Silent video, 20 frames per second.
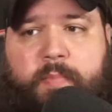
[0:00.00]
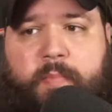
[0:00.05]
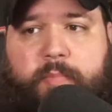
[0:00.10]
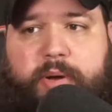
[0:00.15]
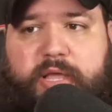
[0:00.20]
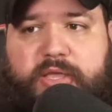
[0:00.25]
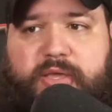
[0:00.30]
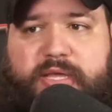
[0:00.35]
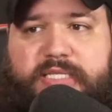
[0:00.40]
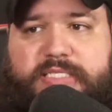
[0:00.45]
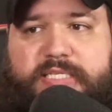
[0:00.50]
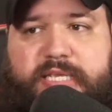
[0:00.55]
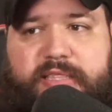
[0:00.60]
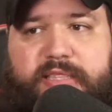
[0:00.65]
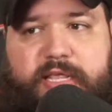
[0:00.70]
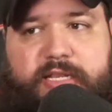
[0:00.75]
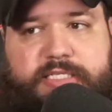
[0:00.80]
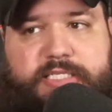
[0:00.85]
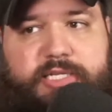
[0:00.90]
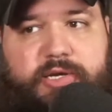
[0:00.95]
But you can see
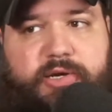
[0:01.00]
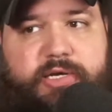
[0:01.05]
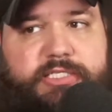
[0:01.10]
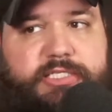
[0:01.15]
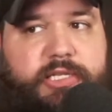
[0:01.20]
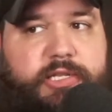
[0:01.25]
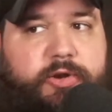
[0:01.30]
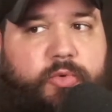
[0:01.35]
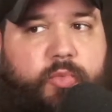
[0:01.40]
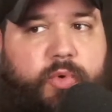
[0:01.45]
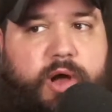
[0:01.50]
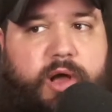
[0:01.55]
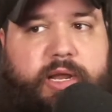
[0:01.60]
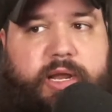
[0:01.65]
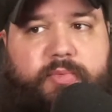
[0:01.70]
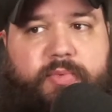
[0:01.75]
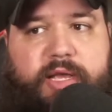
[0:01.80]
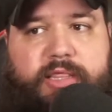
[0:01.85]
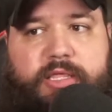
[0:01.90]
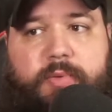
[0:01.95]
that it still gets a little
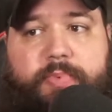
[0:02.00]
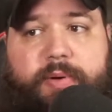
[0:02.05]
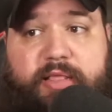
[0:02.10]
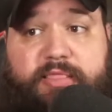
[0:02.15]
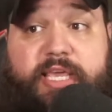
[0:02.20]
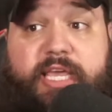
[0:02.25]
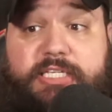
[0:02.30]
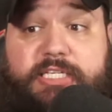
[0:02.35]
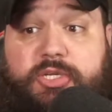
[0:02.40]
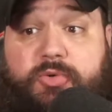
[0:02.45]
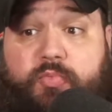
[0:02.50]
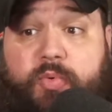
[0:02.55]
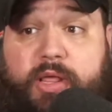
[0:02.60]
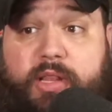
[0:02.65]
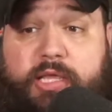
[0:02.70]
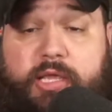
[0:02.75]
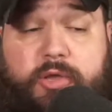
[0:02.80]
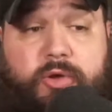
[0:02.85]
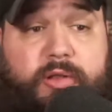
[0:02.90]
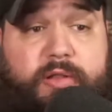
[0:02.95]
wonky right there, but I think it's a
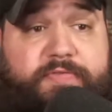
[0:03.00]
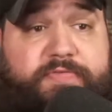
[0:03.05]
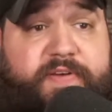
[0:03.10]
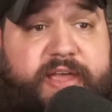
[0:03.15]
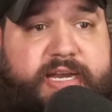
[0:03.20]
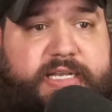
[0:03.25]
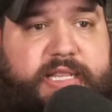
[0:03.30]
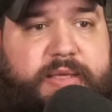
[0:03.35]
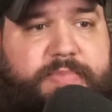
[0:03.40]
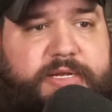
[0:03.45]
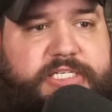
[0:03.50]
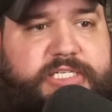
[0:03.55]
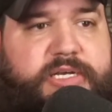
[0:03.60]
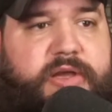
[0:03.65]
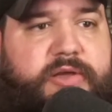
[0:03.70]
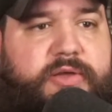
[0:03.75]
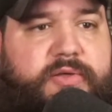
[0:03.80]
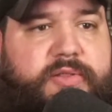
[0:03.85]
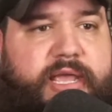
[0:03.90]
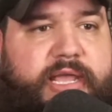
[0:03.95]
really cool effect. Let me
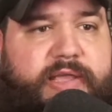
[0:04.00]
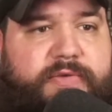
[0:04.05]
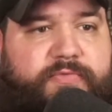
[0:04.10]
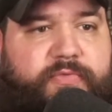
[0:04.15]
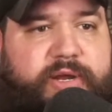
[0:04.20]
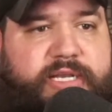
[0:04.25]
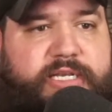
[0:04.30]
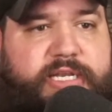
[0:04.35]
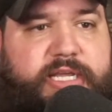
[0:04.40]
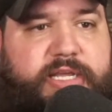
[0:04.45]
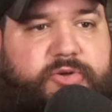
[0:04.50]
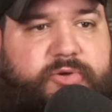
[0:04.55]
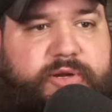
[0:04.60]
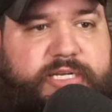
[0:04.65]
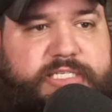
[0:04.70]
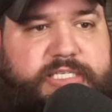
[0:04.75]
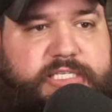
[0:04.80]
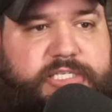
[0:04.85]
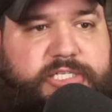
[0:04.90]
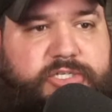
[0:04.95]
show you, like, if we
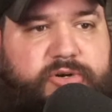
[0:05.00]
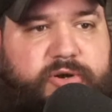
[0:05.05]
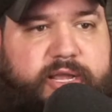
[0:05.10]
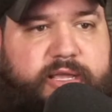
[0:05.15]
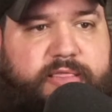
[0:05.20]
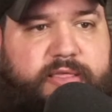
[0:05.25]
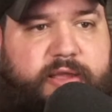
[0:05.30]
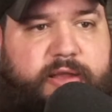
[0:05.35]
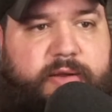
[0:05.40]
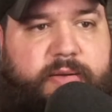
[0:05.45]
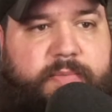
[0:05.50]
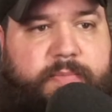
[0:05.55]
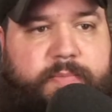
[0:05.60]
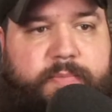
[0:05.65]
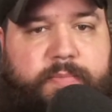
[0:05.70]
decrease the strength here,